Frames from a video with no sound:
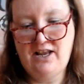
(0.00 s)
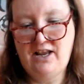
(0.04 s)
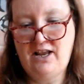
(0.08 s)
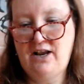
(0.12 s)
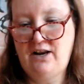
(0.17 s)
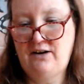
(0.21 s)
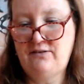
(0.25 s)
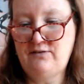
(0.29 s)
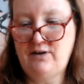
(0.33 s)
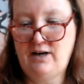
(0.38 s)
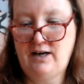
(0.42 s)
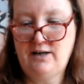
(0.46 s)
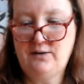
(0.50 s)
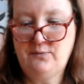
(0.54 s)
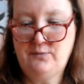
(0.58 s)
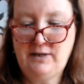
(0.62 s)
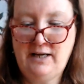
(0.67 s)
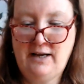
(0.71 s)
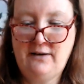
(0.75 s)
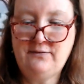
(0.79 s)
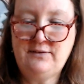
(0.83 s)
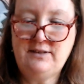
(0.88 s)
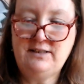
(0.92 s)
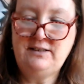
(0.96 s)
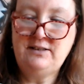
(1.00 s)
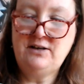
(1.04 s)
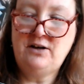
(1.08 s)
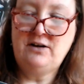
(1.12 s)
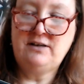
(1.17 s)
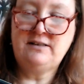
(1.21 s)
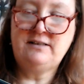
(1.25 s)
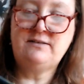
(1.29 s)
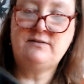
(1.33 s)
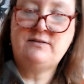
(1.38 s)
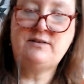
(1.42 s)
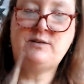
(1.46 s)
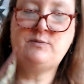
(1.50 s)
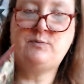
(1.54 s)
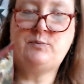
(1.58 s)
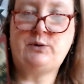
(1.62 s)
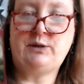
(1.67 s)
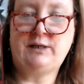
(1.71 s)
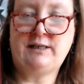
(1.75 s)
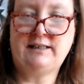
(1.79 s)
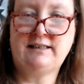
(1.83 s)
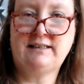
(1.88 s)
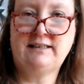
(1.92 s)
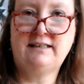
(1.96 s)
Right, we have the Nine of
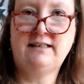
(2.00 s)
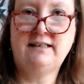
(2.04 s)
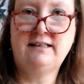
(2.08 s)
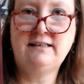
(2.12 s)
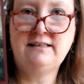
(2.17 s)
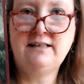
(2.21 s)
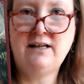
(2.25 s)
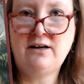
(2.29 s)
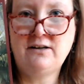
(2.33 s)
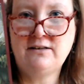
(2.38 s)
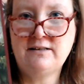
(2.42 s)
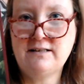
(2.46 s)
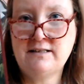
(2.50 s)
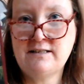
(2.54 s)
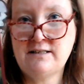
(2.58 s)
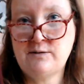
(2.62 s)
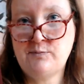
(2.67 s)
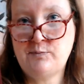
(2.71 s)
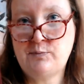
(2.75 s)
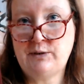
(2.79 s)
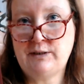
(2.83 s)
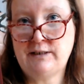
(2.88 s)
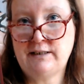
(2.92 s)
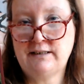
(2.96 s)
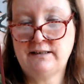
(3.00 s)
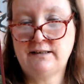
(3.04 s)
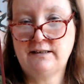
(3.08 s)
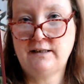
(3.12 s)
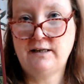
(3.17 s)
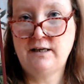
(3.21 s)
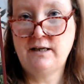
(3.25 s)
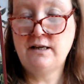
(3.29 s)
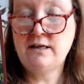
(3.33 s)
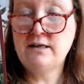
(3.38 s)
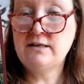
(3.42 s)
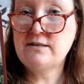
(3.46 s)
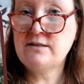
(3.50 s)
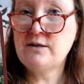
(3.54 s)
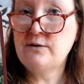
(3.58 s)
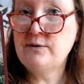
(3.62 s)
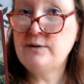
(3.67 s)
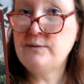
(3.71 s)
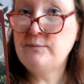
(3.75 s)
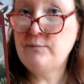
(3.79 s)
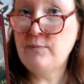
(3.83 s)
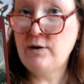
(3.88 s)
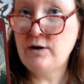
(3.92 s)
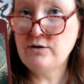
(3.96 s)
Spring. Nine of Spring. So
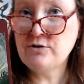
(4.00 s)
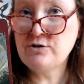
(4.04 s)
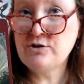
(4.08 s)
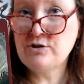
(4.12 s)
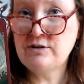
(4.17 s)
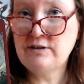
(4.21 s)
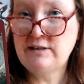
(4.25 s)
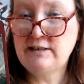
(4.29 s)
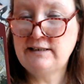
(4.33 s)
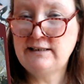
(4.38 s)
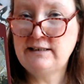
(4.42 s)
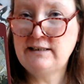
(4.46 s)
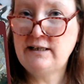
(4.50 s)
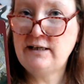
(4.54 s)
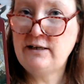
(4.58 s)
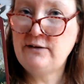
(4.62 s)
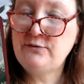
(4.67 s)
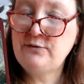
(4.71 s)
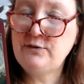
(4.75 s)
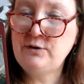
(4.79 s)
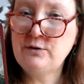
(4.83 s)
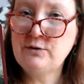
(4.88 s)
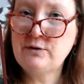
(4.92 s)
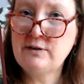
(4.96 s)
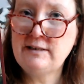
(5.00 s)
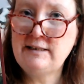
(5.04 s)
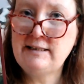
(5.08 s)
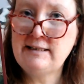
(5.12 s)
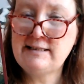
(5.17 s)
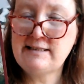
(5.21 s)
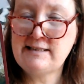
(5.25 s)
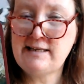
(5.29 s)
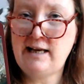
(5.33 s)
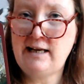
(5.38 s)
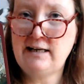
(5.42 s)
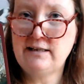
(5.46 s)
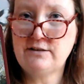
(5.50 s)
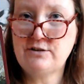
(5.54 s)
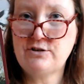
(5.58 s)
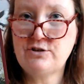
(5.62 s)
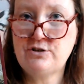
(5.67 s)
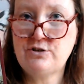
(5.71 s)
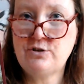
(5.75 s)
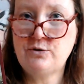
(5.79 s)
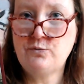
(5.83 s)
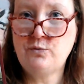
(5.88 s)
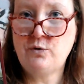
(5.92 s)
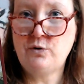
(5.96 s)
emotionally, if you can attach to
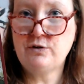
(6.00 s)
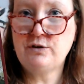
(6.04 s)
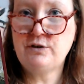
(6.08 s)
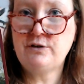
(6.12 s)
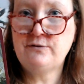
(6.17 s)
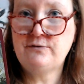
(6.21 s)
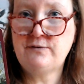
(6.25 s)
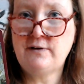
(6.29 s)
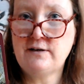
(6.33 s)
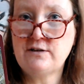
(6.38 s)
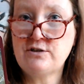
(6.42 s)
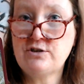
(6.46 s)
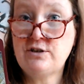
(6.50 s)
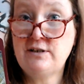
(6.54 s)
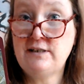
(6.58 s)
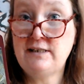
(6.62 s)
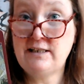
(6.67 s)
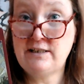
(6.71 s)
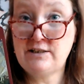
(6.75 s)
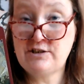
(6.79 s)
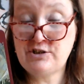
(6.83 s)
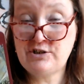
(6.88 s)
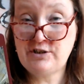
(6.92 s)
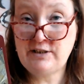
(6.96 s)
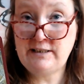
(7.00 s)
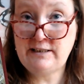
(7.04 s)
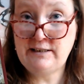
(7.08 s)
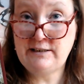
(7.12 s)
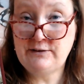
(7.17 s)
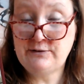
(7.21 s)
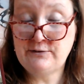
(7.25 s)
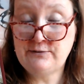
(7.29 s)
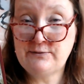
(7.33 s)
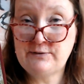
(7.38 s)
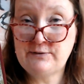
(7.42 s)
what you've actually achieved